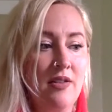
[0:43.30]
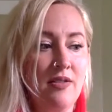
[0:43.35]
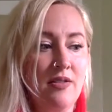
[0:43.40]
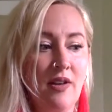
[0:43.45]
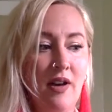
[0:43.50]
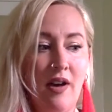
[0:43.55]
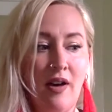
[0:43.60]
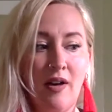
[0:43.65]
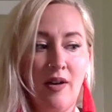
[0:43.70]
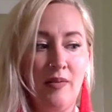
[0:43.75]

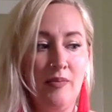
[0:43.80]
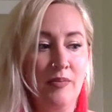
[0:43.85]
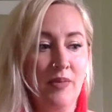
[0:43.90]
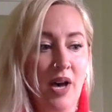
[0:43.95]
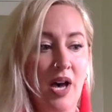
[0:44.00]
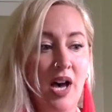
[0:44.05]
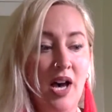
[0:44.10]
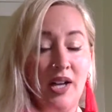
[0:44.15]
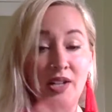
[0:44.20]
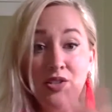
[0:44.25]

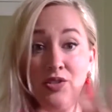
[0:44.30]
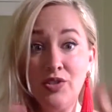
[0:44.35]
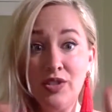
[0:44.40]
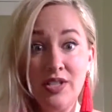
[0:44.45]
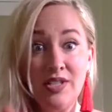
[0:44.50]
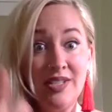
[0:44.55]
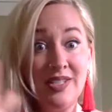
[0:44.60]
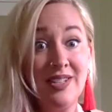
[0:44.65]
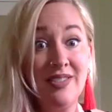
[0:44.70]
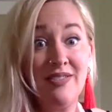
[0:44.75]

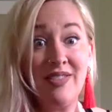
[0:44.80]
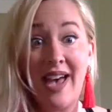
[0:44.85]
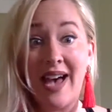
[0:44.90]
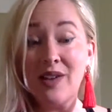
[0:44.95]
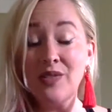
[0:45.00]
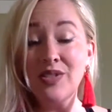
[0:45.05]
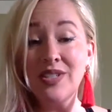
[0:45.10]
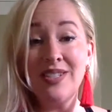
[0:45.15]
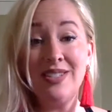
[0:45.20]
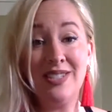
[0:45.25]
hundreds to
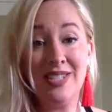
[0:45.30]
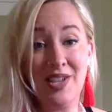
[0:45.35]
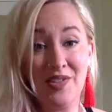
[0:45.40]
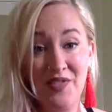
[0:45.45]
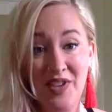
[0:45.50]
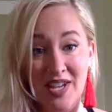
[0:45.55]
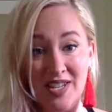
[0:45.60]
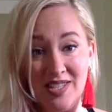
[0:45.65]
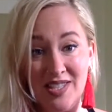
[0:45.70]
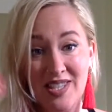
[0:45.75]
thousands of
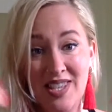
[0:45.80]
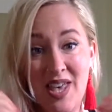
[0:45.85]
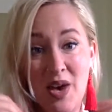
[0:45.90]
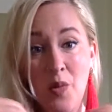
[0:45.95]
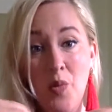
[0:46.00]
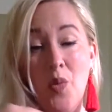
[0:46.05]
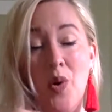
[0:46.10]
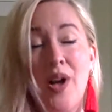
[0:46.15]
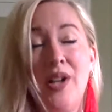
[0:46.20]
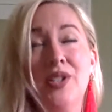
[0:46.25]
us
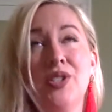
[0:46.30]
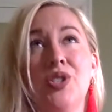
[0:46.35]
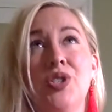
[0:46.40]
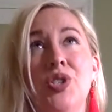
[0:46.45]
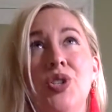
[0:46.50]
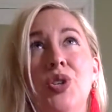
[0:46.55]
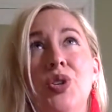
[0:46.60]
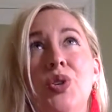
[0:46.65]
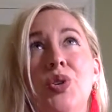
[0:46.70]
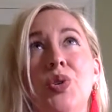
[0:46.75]
that want
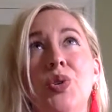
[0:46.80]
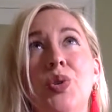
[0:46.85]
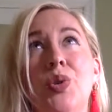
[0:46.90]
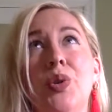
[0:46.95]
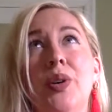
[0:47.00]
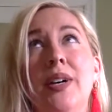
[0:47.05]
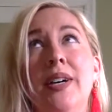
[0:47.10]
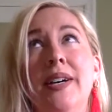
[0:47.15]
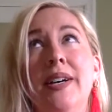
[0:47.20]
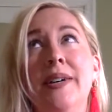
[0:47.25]
to